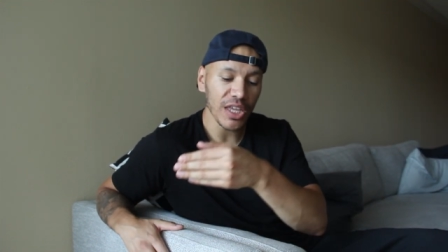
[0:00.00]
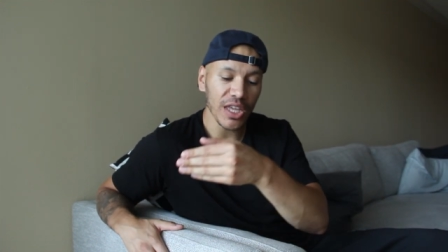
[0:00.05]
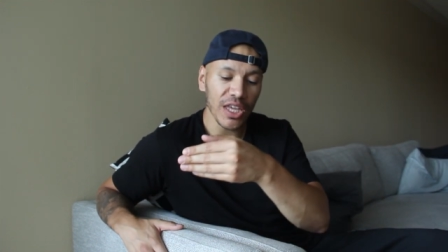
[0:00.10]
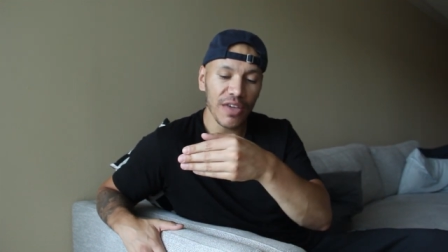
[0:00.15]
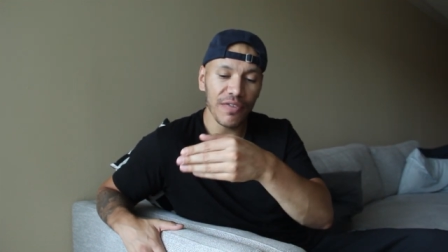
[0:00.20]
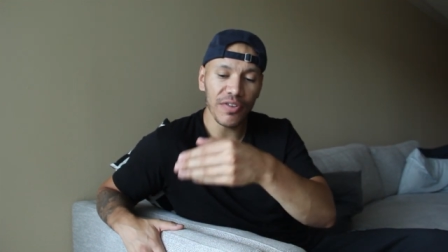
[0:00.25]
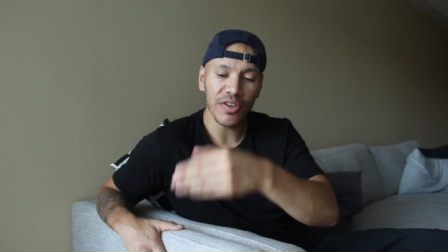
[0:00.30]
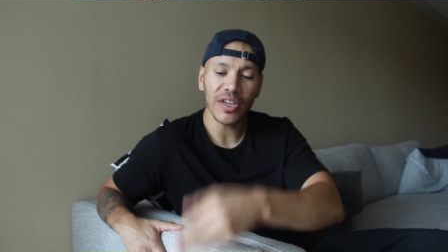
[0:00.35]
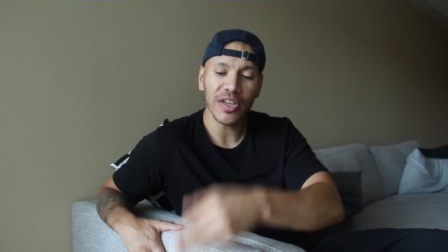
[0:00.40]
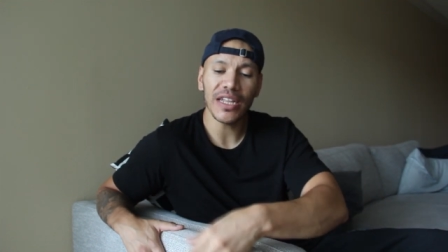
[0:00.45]

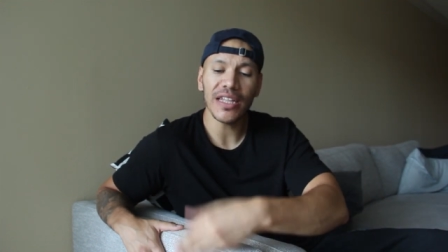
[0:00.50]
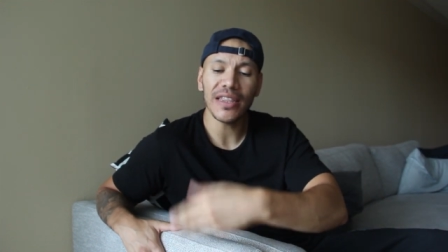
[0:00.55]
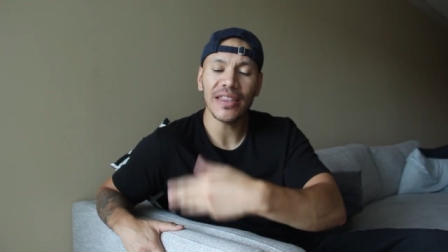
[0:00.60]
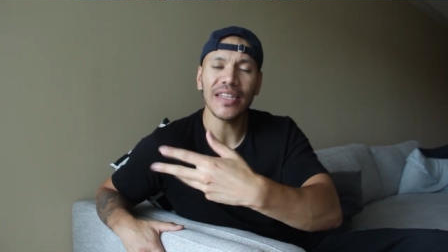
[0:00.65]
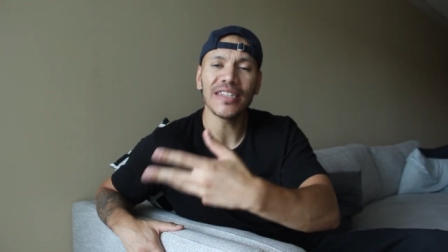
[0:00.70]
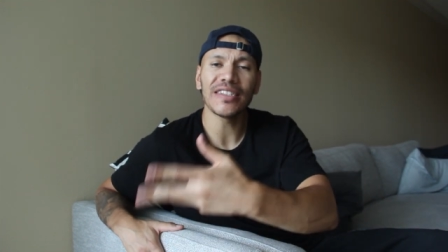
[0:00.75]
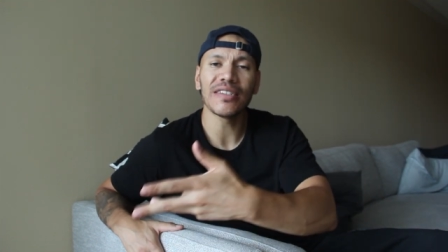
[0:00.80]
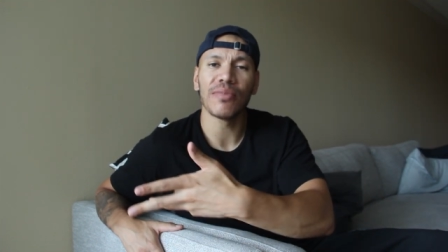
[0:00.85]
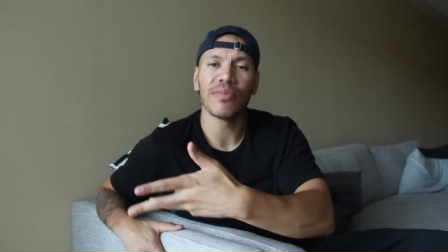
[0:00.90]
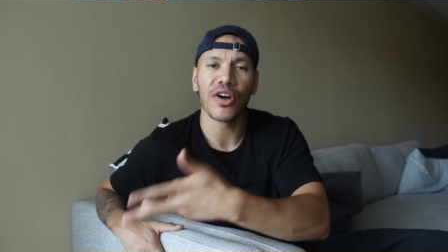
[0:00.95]
If you can eat
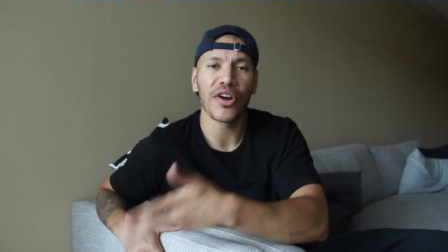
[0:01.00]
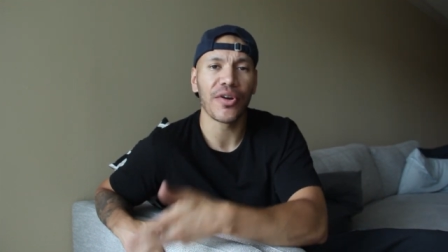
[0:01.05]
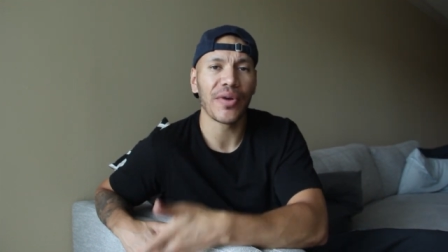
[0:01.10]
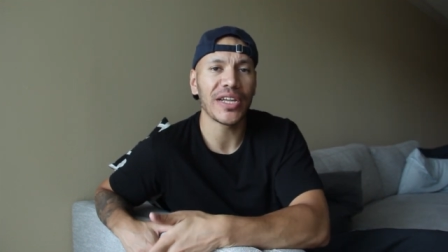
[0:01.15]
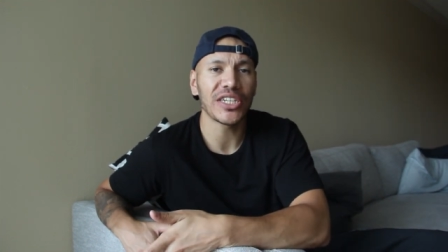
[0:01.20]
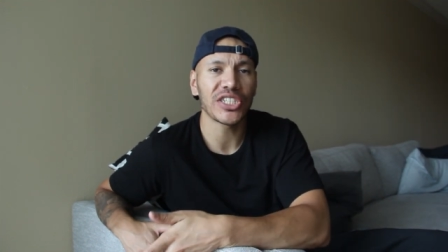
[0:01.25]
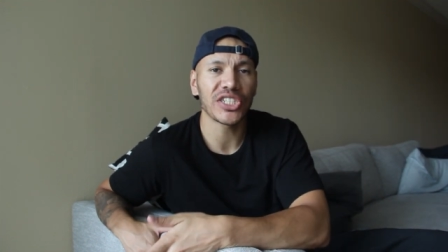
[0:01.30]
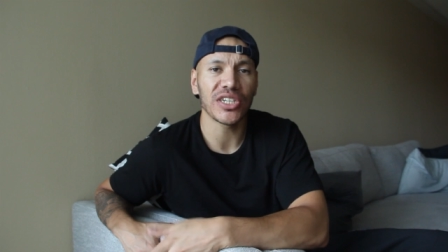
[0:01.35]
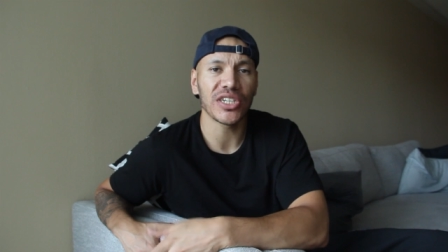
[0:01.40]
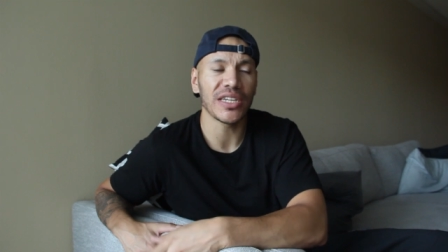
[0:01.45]
things in
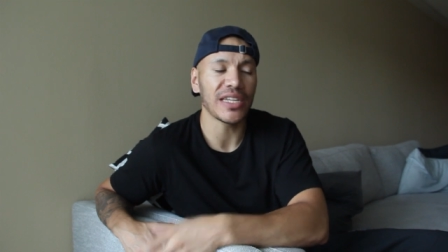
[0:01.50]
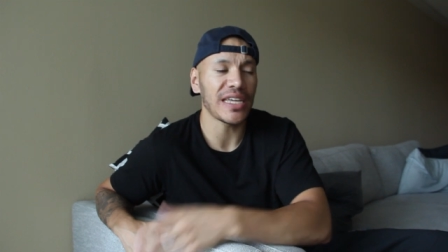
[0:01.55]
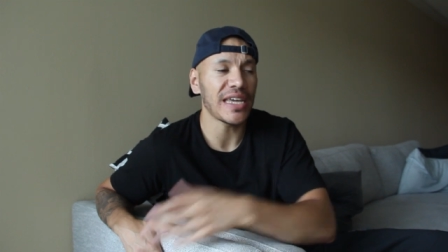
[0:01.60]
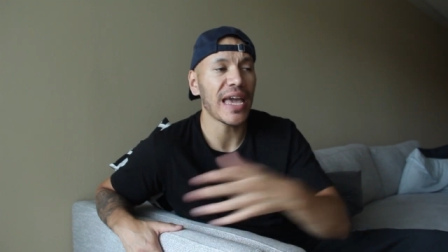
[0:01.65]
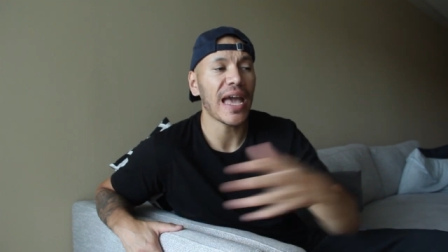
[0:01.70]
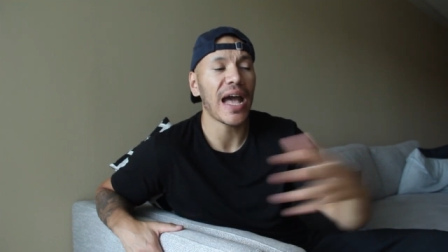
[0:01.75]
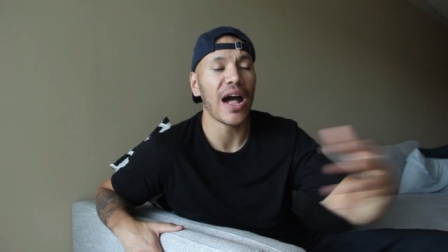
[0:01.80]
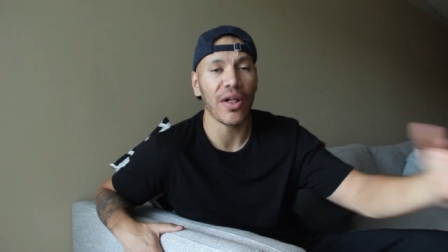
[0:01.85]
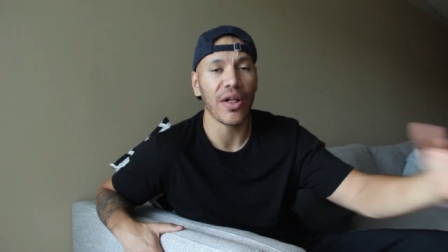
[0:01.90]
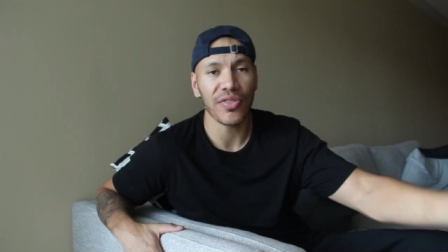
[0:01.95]
moderation,
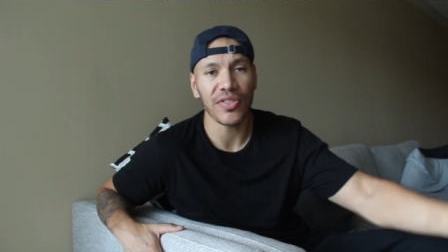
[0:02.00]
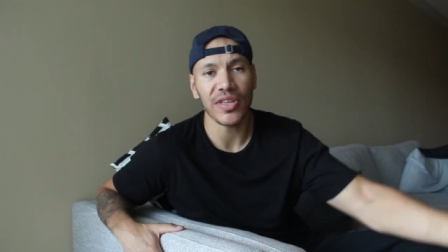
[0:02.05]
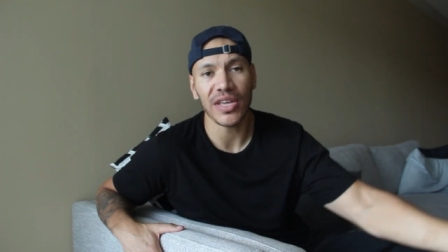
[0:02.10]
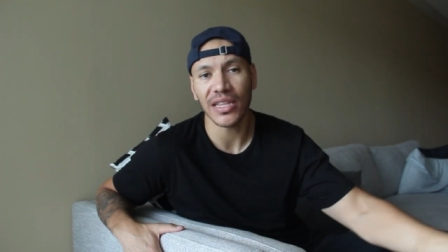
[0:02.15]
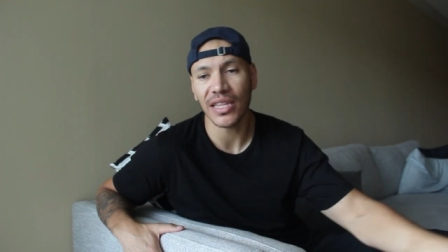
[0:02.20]
eat healthy,